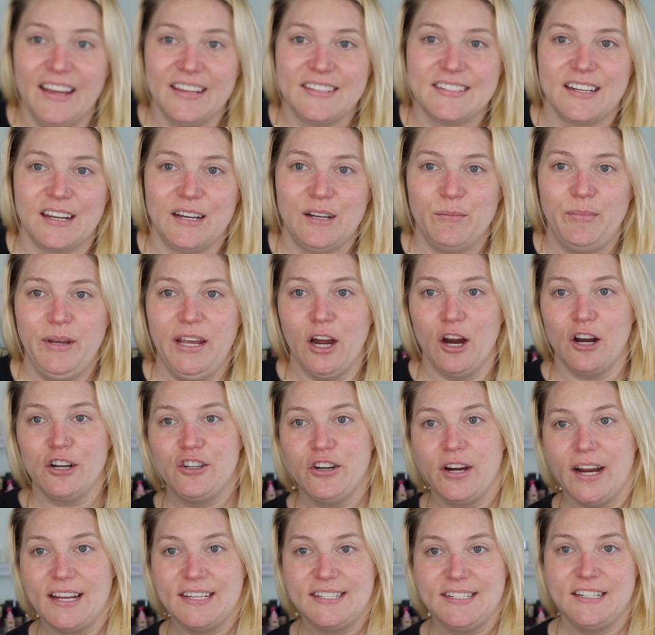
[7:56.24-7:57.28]
that's gonna be our
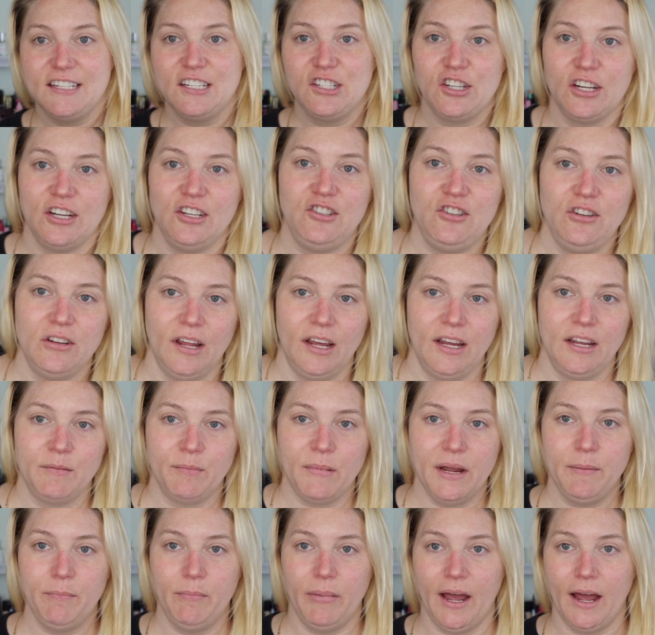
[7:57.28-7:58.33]
transition. Do you like
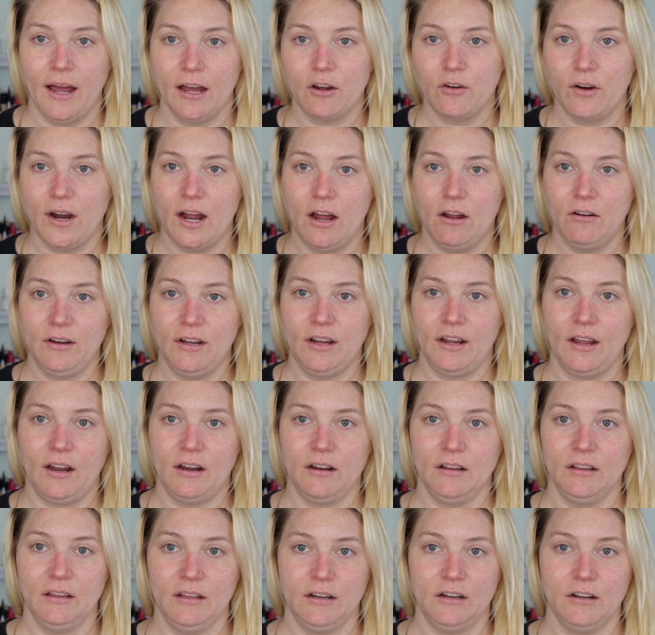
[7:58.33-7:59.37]
my background? I got
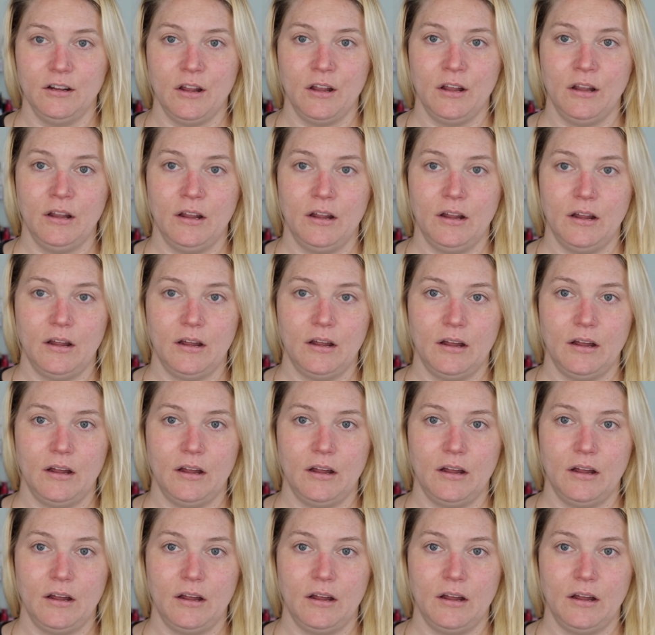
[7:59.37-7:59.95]
a little,